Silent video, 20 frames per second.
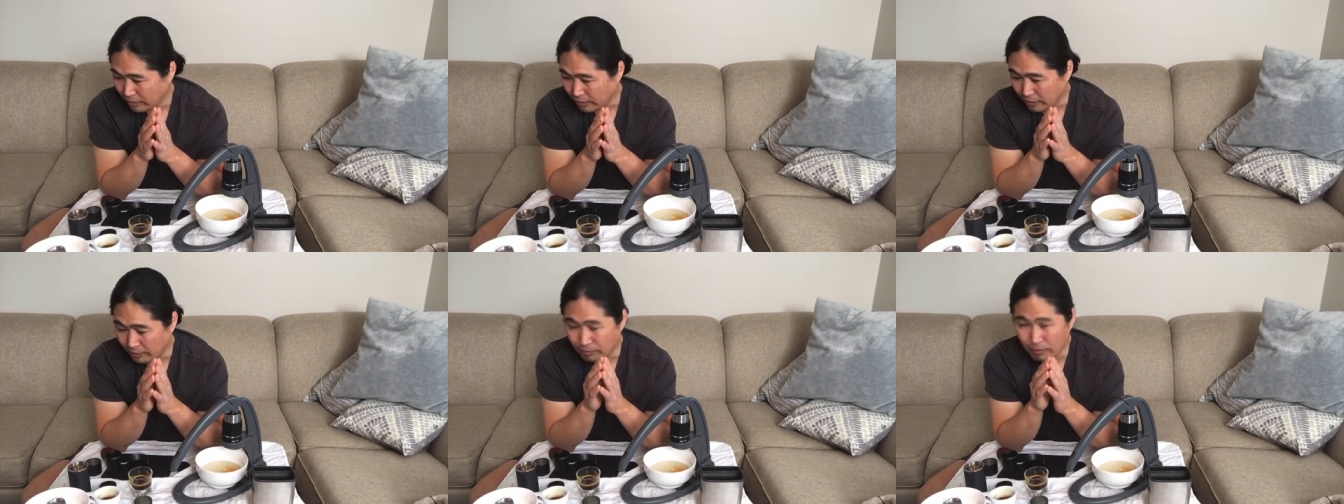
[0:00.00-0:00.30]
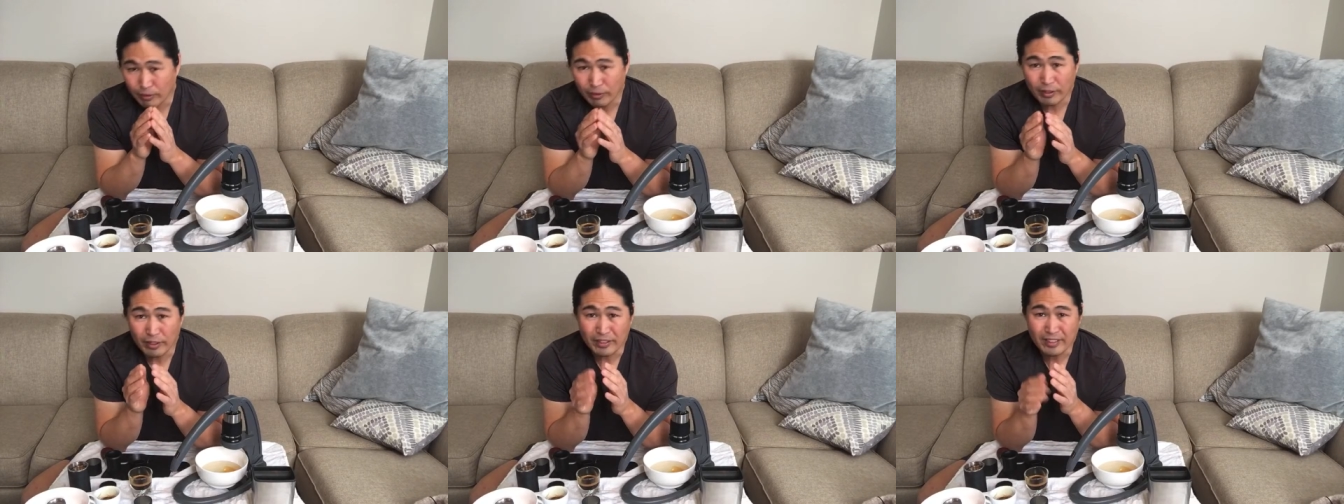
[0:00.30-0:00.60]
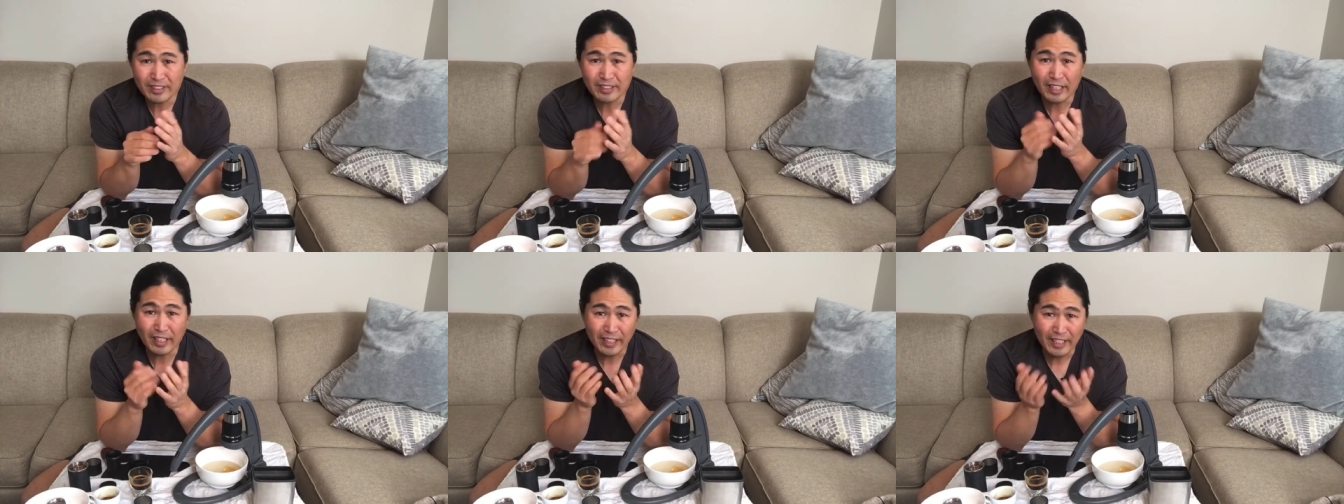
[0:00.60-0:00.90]
if you want to
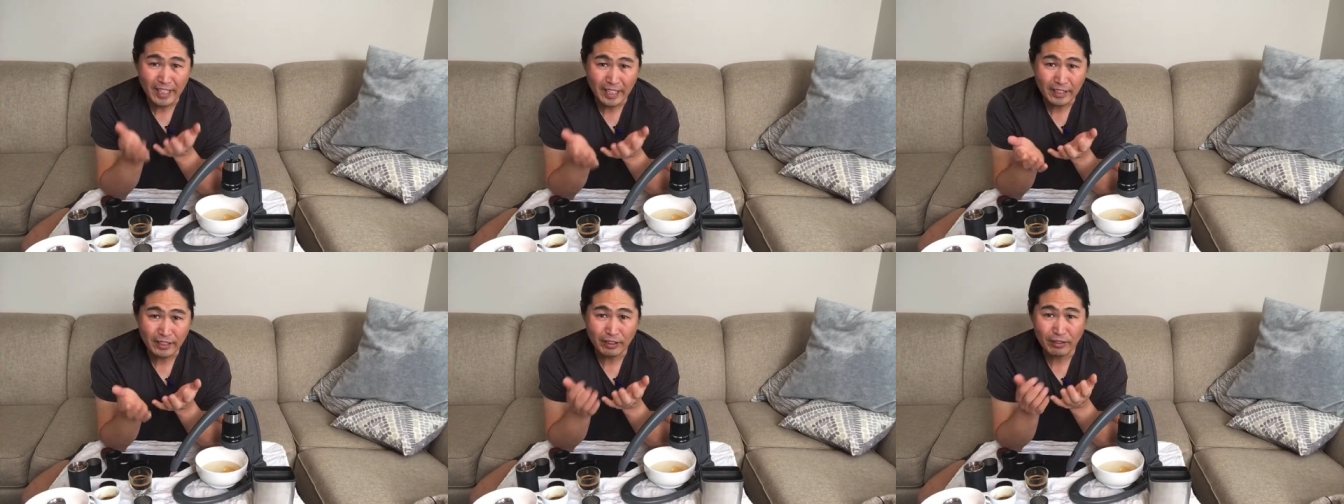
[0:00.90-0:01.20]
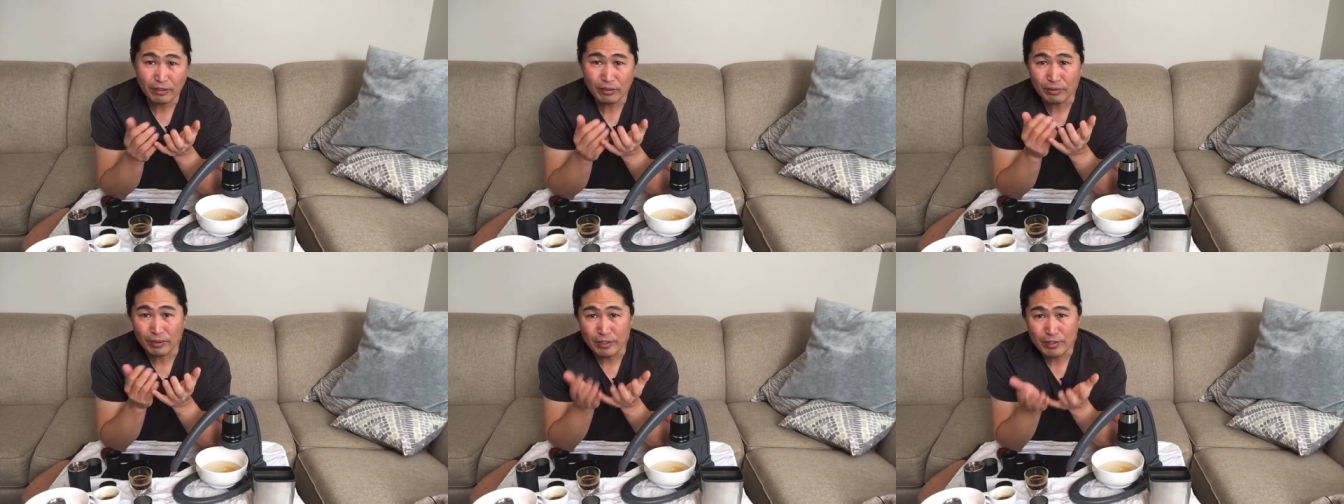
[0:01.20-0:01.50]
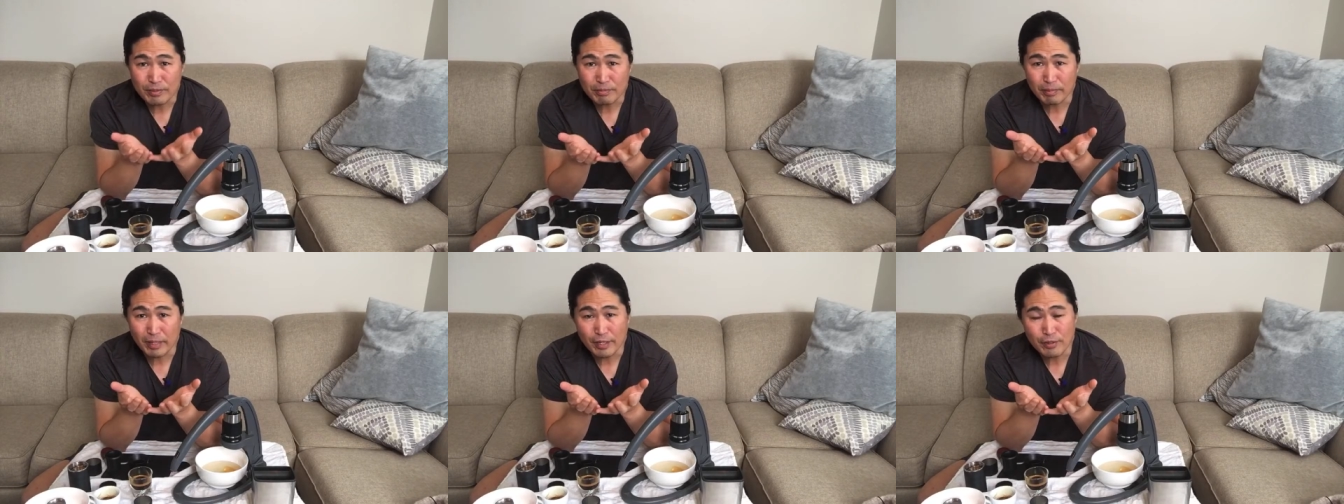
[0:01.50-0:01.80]
start getting into
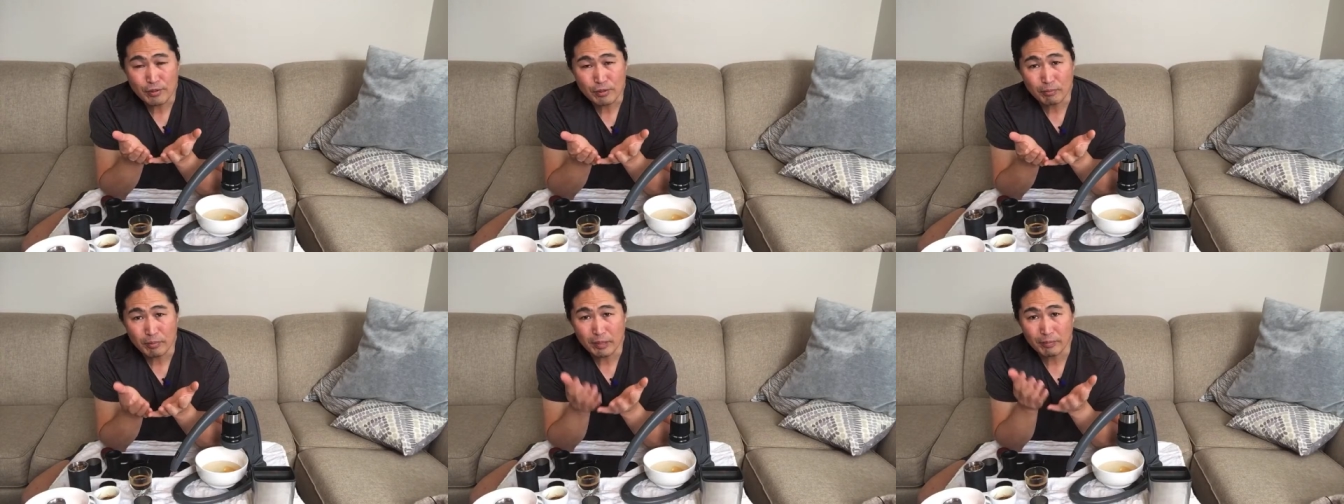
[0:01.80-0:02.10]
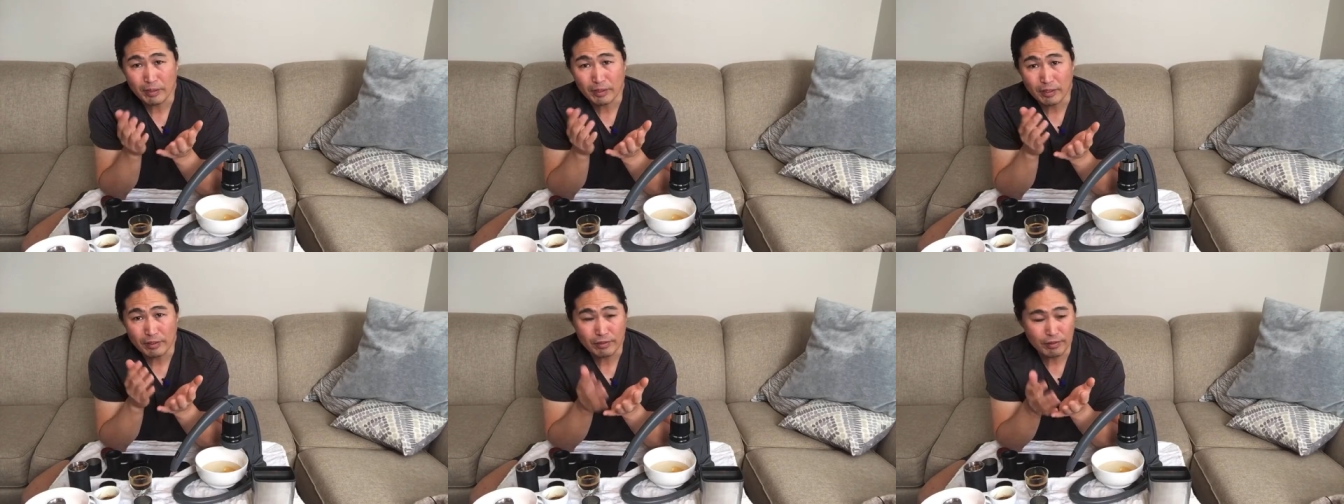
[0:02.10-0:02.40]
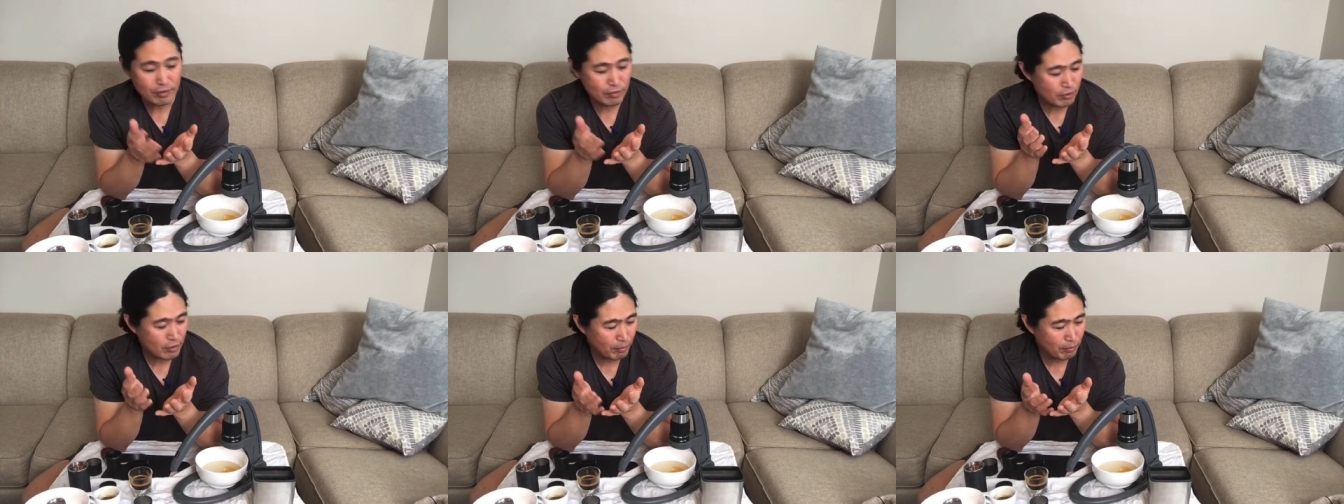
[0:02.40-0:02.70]
espresso, maybe this
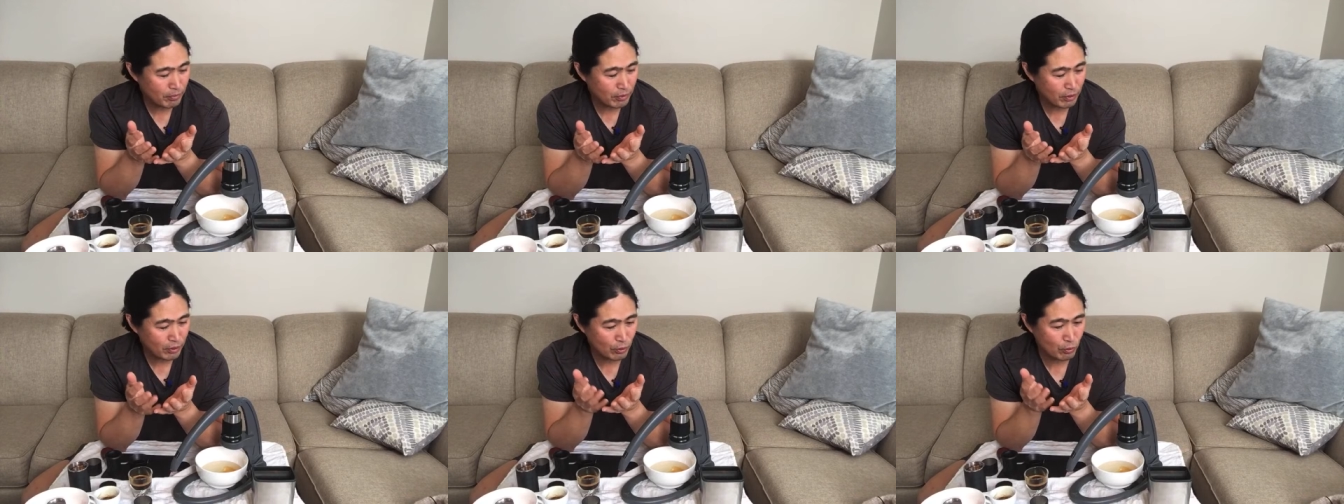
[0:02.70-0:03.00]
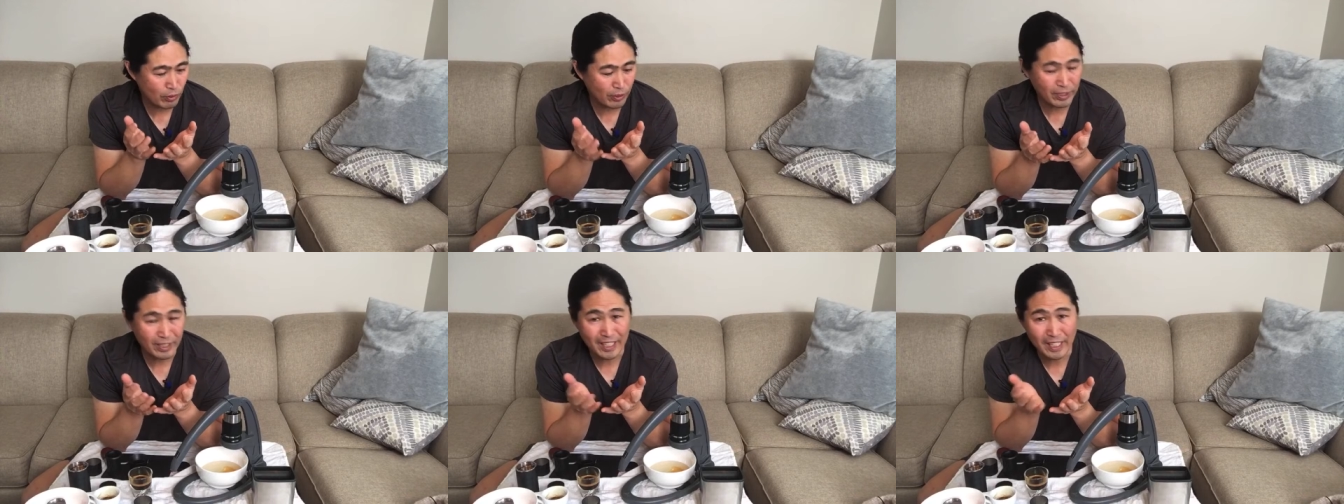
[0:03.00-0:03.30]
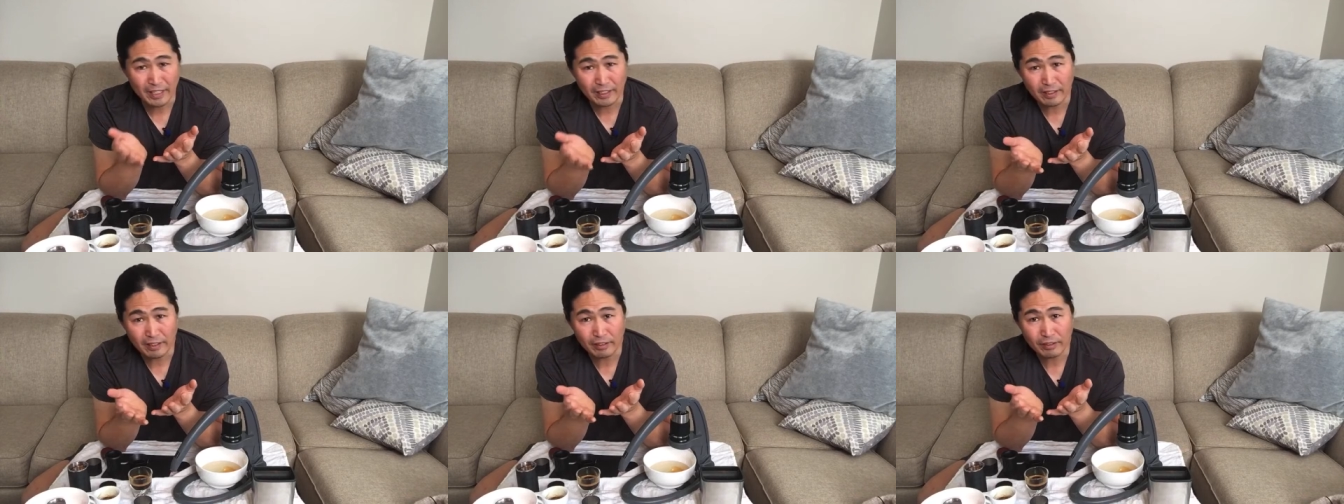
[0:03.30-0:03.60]
is something you want to
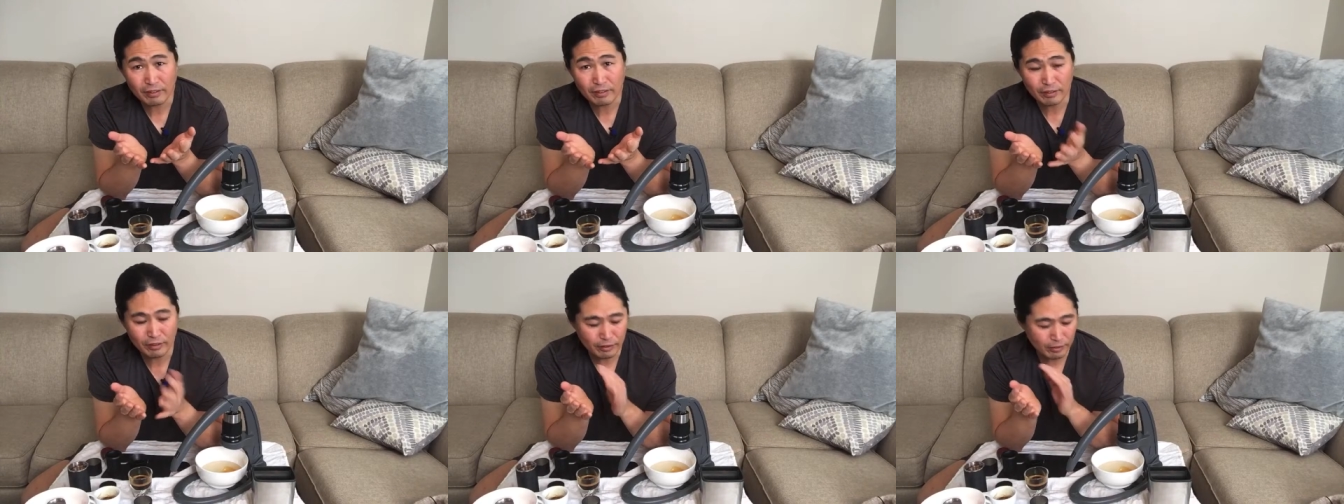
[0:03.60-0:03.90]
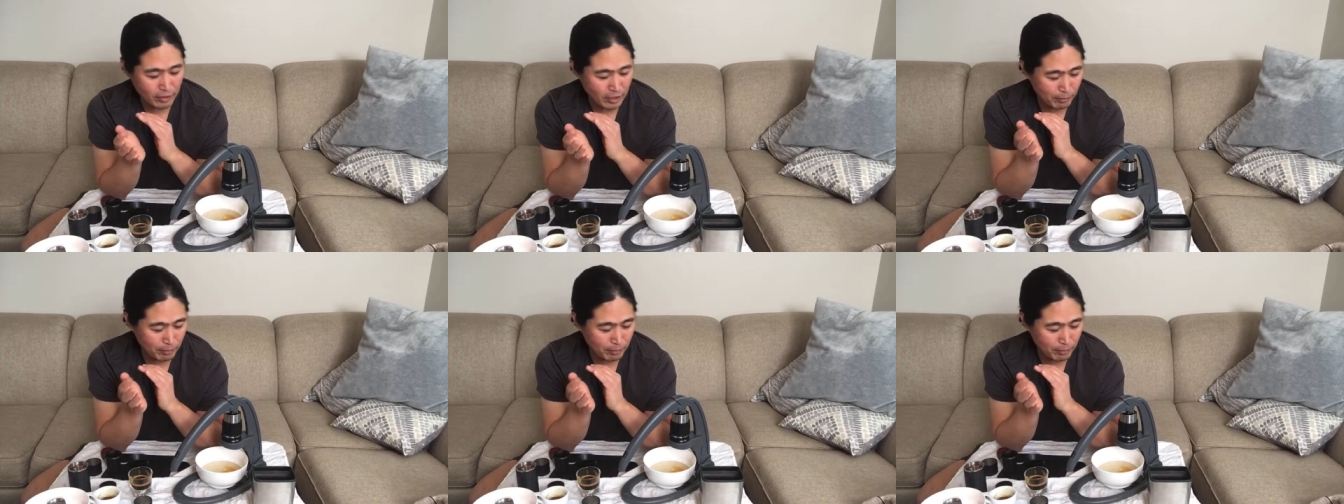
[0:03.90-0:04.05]
get into.